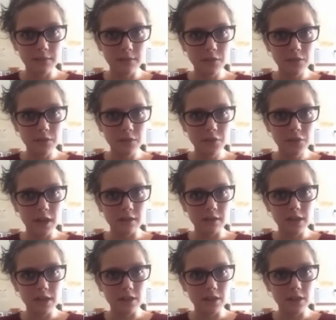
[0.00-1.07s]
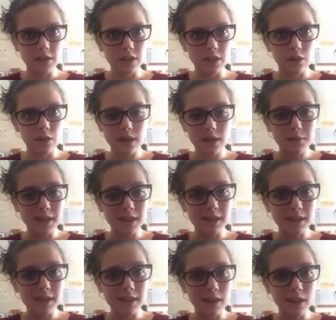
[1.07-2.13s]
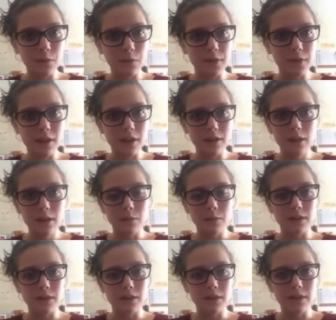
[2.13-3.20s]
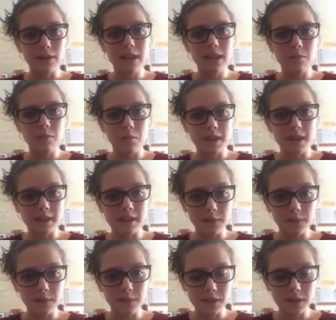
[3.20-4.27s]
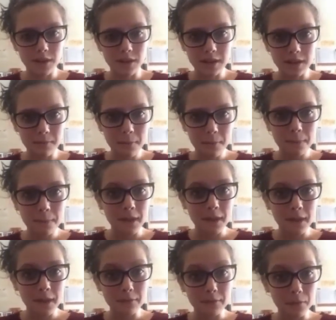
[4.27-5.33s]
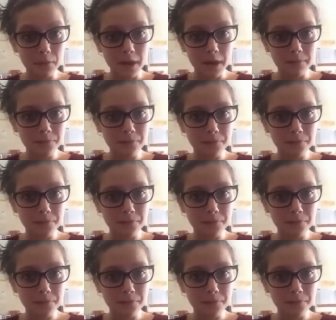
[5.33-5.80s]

the future generations are going to be stuck with cleaning up a mess that we started. And for what?